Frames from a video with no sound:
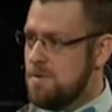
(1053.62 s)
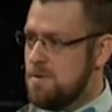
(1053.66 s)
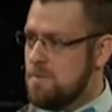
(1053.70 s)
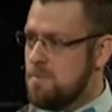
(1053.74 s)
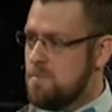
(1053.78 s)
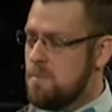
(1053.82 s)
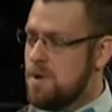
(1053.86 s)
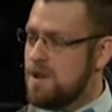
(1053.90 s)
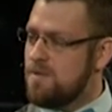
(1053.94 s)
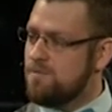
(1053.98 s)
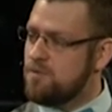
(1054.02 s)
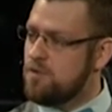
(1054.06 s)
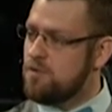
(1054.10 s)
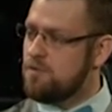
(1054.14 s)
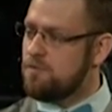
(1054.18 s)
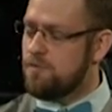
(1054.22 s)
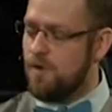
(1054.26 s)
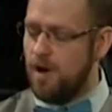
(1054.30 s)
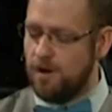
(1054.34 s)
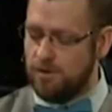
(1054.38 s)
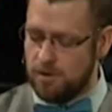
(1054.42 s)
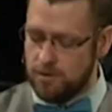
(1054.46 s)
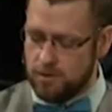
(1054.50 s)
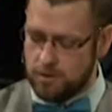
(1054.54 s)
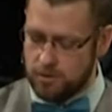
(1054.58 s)
But if you
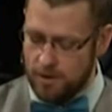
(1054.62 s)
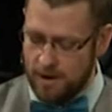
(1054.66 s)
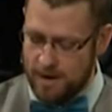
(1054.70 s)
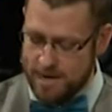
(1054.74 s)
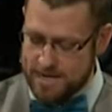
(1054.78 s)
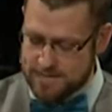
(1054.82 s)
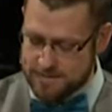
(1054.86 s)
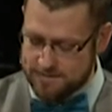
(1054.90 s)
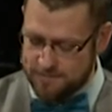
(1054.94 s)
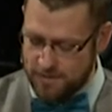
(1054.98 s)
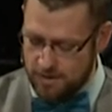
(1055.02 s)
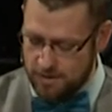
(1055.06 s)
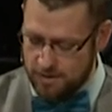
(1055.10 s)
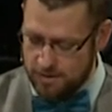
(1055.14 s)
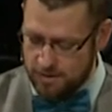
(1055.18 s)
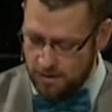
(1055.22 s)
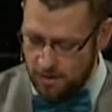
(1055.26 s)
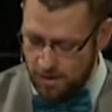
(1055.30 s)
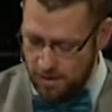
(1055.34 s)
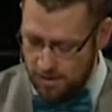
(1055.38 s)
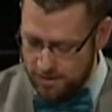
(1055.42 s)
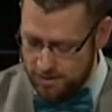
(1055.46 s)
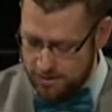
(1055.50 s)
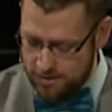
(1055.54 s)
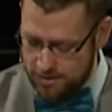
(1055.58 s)
follow Christ very
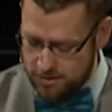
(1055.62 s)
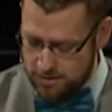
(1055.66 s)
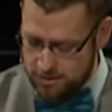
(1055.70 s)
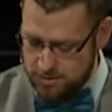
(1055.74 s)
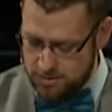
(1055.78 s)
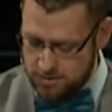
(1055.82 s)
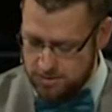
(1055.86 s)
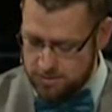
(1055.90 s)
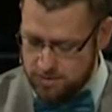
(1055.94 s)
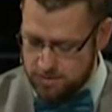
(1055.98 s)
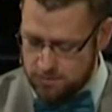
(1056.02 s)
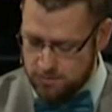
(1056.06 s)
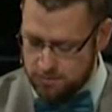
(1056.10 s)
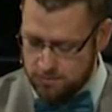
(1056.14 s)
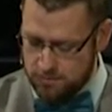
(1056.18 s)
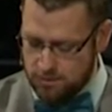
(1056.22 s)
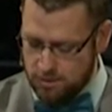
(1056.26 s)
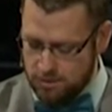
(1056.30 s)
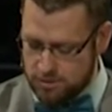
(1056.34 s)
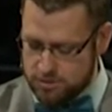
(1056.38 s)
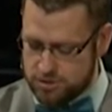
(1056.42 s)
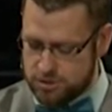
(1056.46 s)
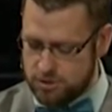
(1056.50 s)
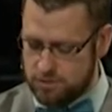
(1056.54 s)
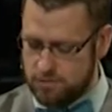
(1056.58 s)
long, you
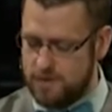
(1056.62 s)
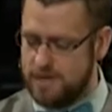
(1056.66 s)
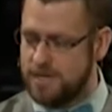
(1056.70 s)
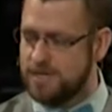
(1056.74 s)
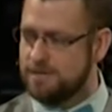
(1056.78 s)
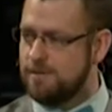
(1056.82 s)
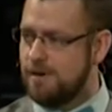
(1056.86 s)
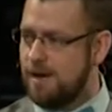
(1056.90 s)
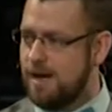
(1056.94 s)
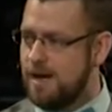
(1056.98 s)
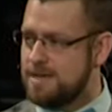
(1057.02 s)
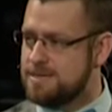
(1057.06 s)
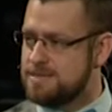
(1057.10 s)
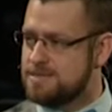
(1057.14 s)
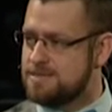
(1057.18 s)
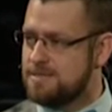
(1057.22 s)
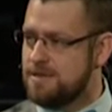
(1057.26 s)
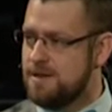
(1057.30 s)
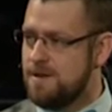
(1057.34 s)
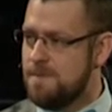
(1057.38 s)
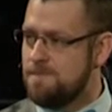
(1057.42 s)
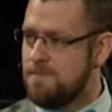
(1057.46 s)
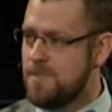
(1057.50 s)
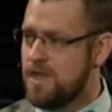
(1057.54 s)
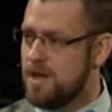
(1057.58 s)
learn to realize
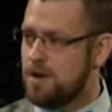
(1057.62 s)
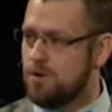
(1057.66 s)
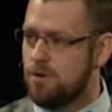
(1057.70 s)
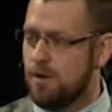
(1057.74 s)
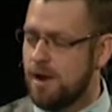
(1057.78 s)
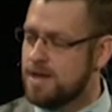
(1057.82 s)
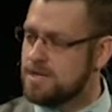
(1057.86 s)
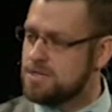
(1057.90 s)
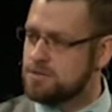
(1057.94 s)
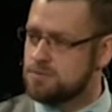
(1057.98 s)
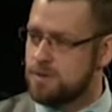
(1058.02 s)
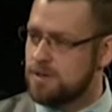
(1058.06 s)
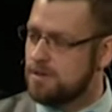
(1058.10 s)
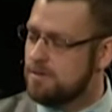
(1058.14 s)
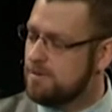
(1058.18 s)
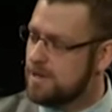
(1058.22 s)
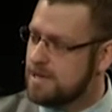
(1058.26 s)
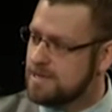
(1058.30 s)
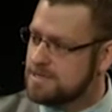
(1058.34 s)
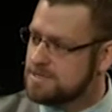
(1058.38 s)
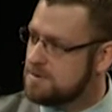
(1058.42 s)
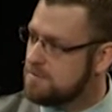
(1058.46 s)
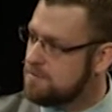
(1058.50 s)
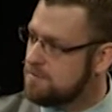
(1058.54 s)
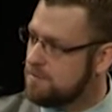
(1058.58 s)
that Christ really
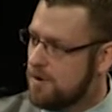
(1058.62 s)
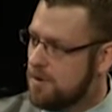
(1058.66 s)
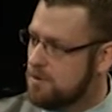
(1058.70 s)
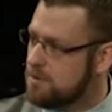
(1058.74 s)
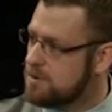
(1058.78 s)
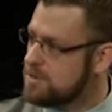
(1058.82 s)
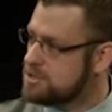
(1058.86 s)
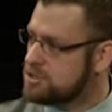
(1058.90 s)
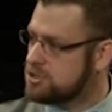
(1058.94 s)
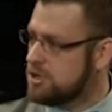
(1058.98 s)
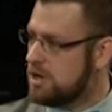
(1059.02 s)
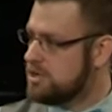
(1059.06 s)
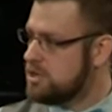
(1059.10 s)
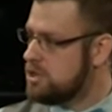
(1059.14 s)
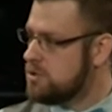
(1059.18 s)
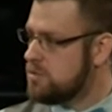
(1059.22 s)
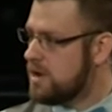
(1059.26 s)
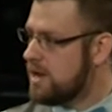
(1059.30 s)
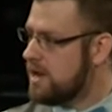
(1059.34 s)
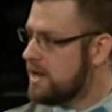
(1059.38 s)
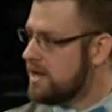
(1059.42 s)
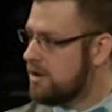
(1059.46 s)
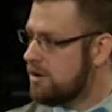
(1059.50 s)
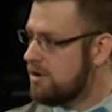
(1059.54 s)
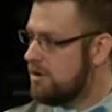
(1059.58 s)
isn't focused on you
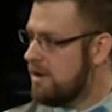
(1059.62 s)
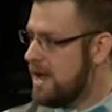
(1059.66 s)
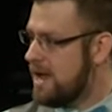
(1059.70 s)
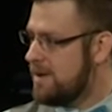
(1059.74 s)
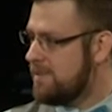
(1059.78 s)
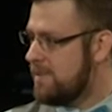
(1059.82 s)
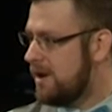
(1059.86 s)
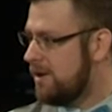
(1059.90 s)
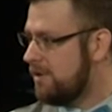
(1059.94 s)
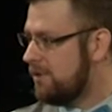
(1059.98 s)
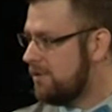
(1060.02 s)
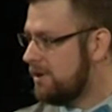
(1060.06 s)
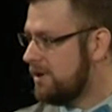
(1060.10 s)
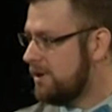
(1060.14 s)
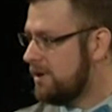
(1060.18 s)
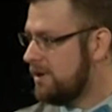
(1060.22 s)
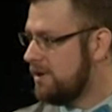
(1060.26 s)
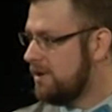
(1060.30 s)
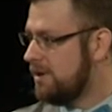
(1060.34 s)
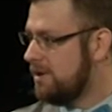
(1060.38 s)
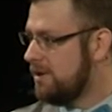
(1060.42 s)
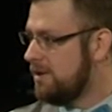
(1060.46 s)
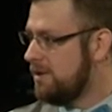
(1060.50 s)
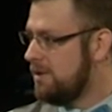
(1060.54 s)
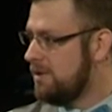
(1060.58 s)
getting your name out
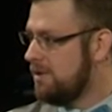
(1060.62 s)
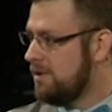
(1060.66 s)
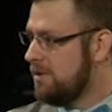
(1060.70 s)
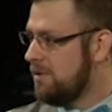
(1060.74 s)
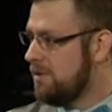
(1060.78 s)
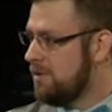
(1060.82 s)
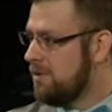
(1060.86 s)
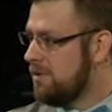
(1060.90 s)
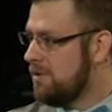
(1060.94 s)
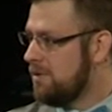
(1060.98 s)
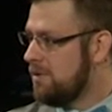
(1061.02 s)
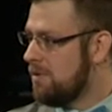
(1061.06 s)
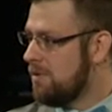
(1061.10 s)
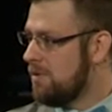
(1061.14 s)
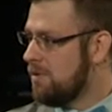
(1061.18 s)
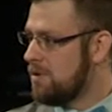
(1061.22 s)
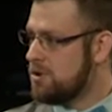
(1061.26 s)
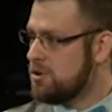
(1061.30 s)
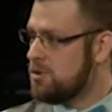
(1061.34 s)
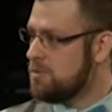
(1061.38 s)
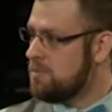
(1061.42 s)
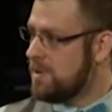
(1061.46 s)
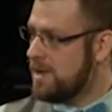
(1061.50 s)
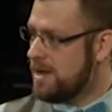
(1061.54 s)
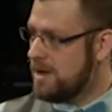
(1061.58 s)
or
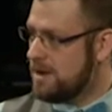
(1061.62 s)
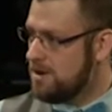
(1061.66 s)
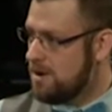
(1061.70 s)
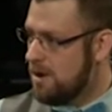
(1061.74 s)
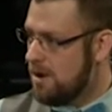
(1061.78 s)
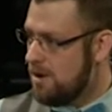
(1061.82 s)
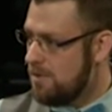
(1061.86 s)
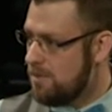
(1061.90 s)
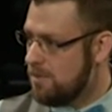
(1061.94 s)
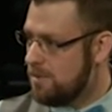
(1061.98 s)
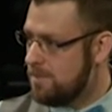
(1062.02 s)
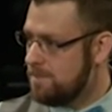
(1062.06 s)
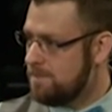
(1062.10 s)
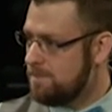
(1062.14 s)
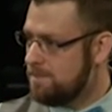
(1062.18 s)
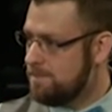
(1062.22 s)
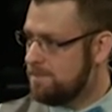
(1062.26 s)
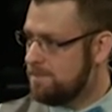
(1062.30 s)
you being known